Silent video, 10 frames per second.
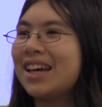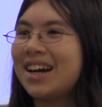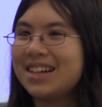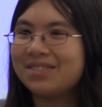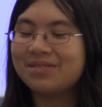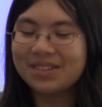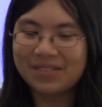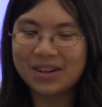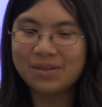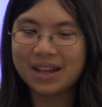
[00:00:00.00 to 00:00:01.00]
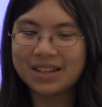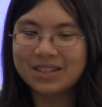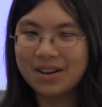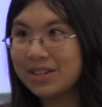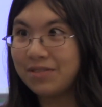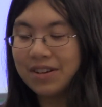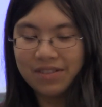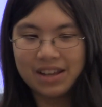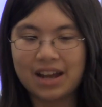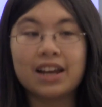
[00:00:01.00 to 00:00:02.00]
I, if I knew the answer, I would just read,
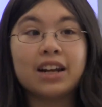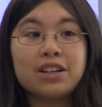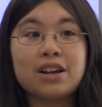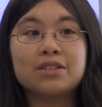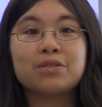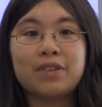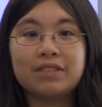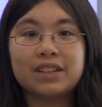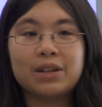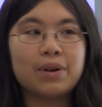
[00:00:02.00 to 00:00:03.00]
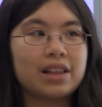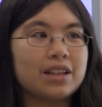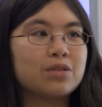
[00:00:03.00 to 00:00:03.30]
really, I also read really quickly.